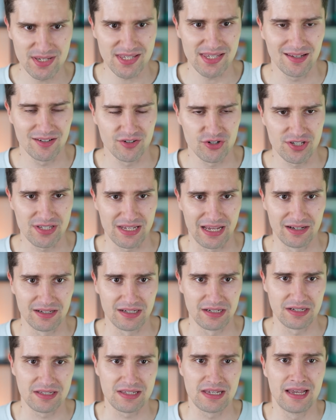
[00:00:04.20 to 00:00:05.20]

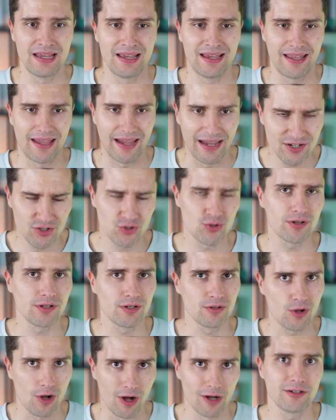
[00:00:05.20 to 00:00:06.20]
misunderstandings Android
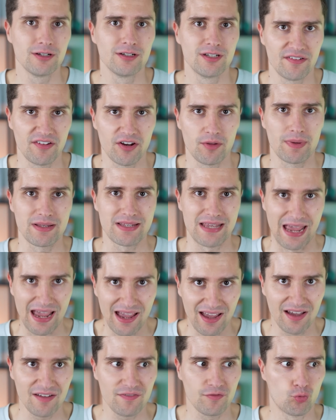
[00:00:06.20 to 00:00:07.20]
and Kotlin developers
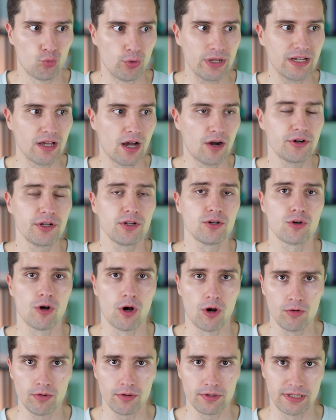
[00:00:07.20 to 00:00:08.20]
have regarding
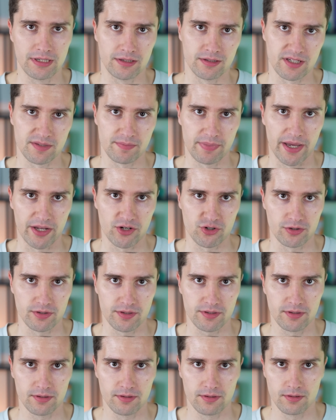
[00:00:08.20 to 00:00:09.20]
coroutine
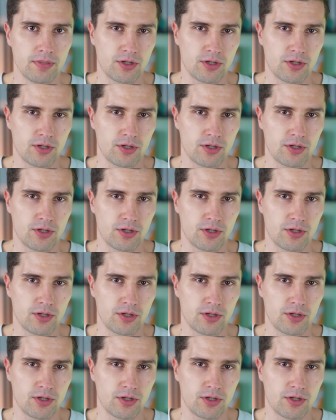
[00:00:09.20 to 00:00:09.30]
dispatchers.